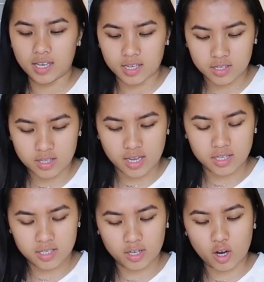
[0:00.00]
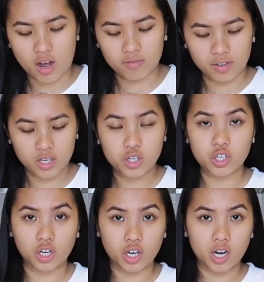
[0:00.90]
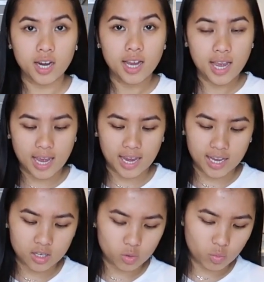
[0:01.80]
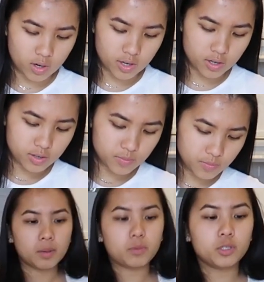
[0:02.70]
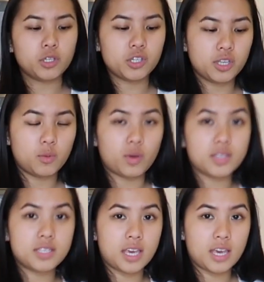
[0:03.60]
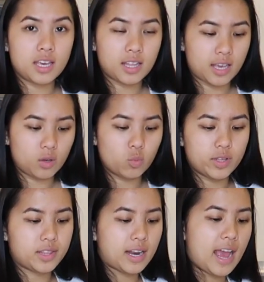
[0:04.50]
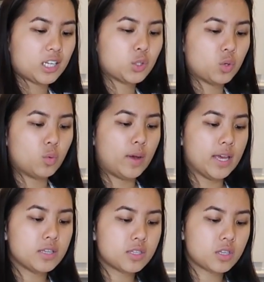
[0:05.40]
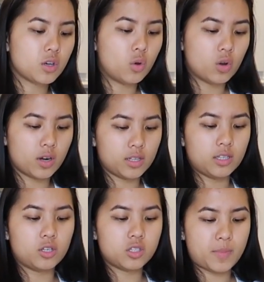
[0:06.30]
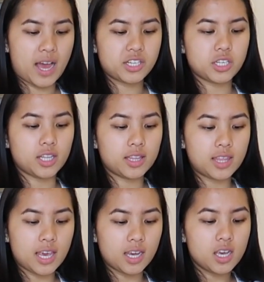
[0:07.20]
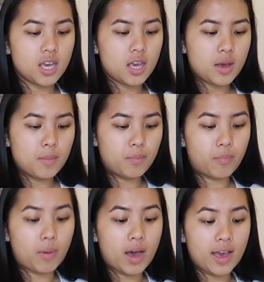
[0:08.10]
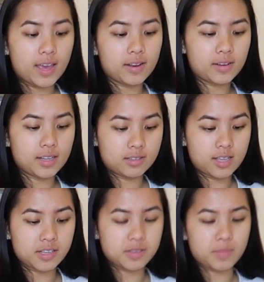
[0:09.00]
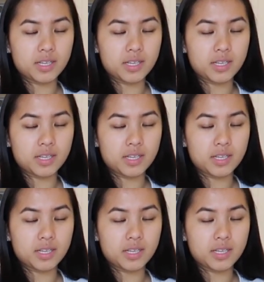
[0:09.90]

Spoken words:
is the instant coffee, sugar, and water. People usually whisk it like with an actual whisk or a little spatula thing, but it says it